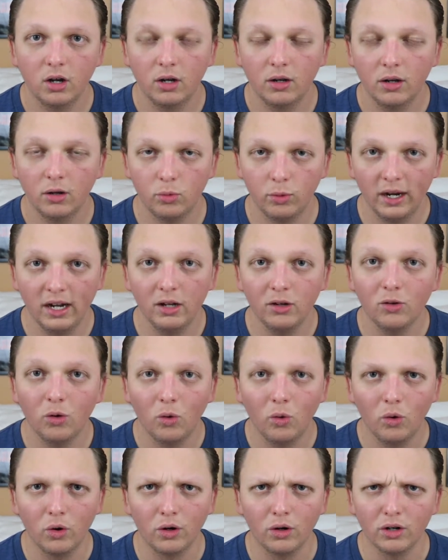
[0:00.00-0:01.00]

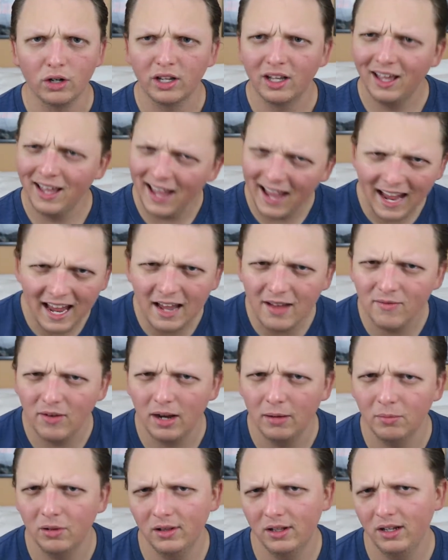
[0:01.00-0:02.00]
Rancor cave,
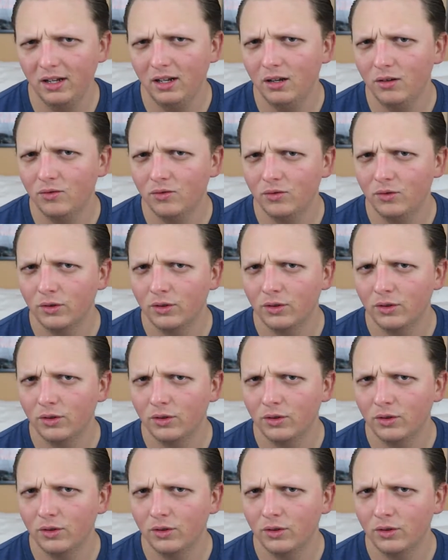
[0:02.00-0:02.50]
I believe.